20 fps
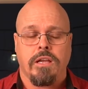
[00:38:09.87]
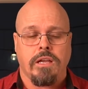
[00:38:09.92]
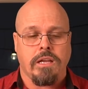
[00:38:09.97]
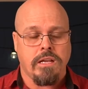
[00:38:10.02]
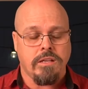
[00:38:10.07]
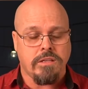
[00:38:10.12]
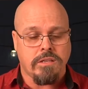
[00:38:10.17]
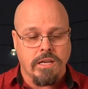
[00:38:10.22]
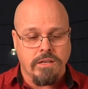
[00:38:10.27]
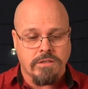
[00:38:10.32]

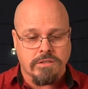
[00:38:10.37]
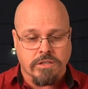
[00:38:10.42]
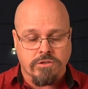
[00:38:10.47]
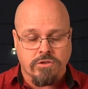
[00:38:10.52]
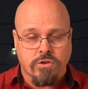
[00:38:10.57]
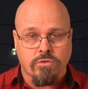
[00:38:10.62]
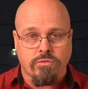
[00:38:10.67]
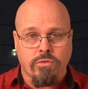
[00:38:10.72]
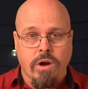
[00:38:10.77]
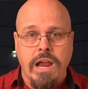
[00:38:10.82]
in
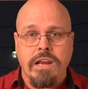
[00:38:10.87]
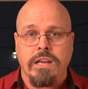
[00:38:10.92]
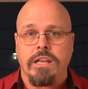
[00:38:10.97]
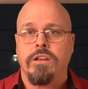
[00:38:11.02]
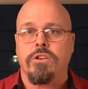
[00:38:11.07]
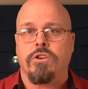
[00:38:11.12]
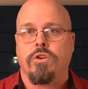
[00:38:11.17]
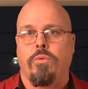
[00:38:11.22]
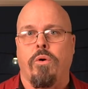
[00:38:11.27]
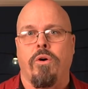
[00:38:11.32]
such great
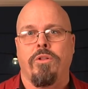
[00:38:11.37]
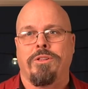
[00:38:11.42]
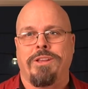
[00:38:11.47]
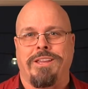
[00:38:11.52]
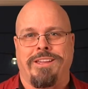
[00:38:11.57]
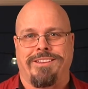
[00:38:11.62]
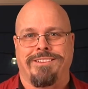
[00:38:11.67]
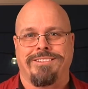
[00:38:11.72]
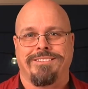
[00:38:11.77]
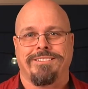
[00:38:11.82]

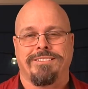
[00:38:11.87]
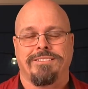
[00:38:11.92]
inequality.